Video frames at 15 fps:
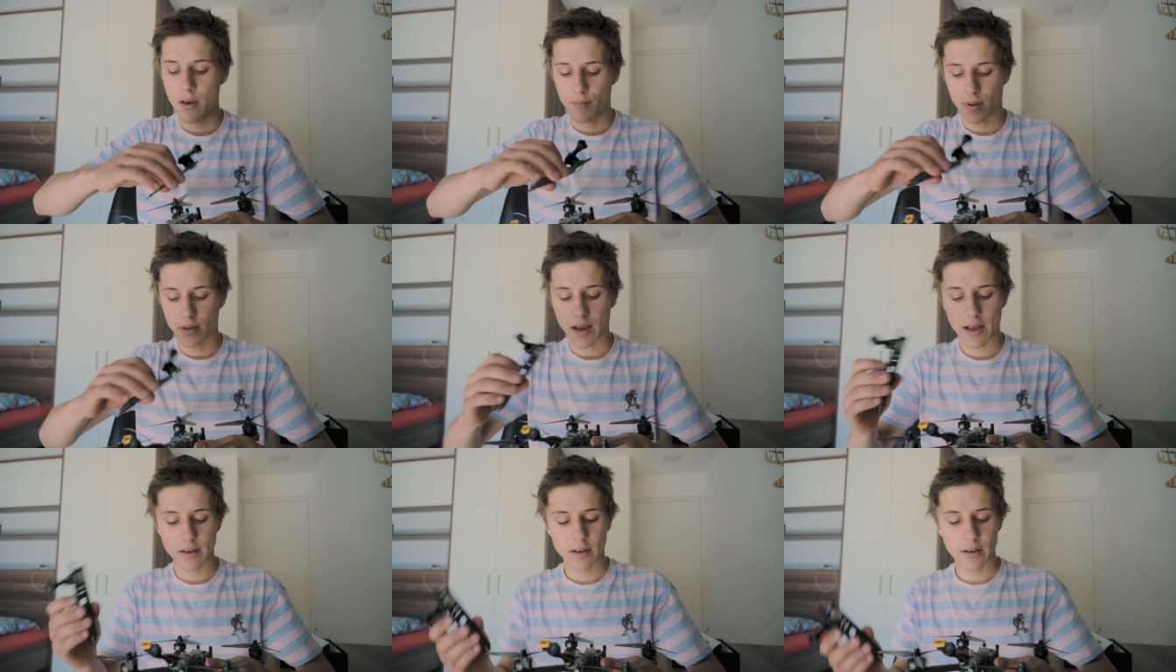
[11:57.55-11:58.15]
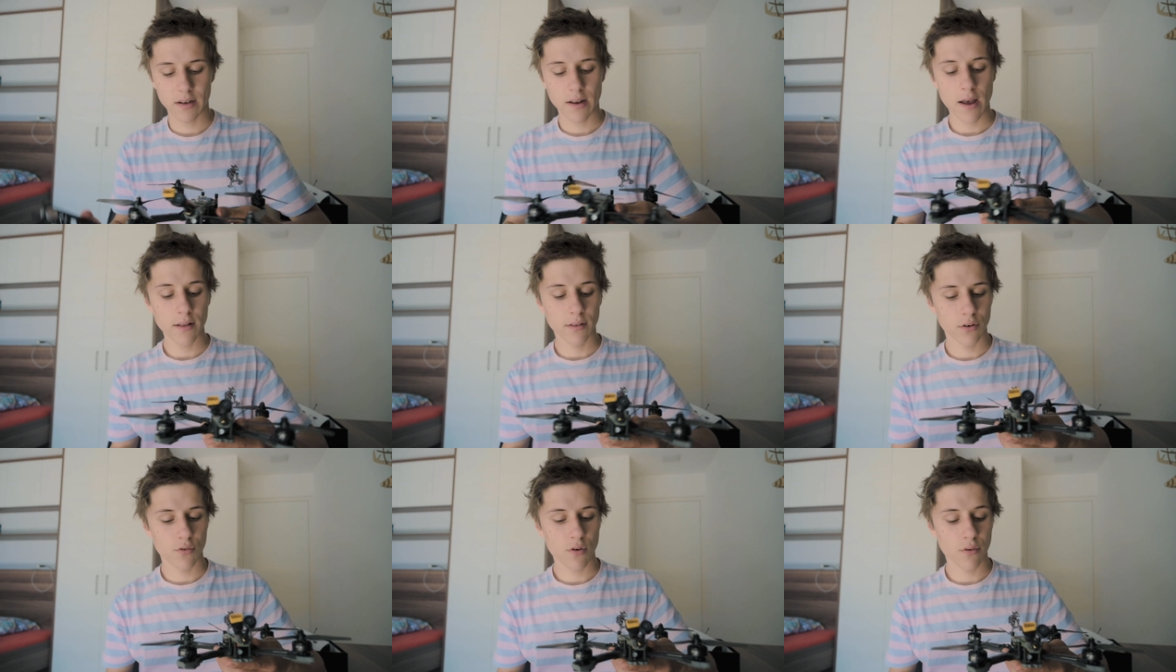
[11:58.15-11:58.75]
but other than
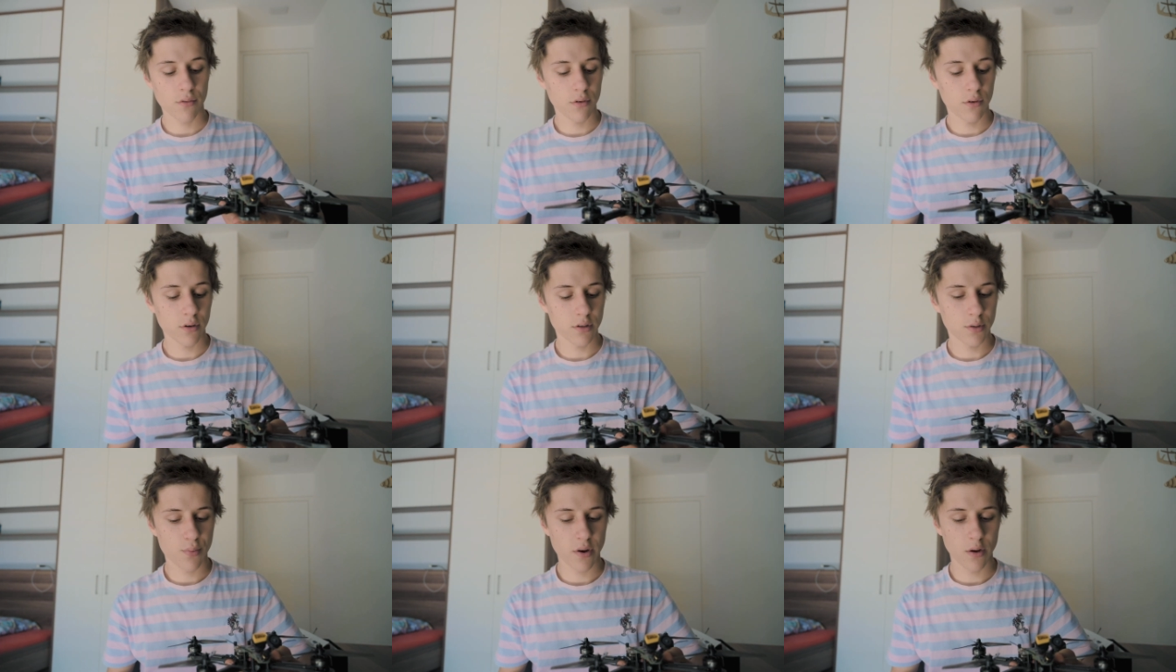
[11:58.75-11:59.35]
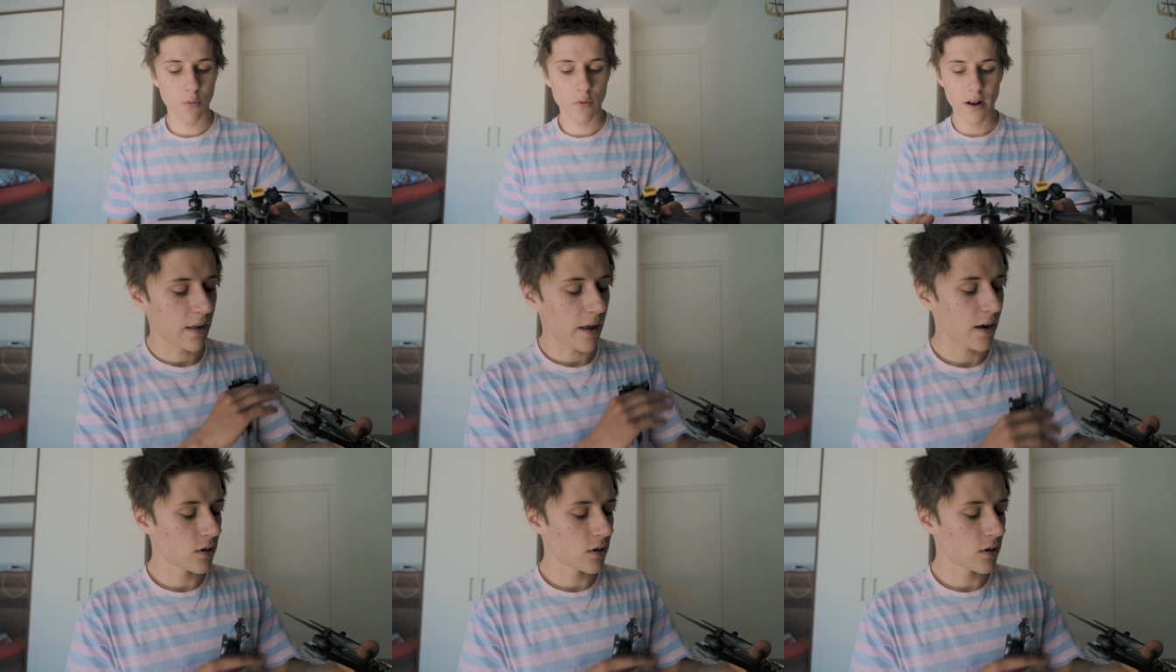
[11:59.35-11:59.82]
that the drone looks pretty well I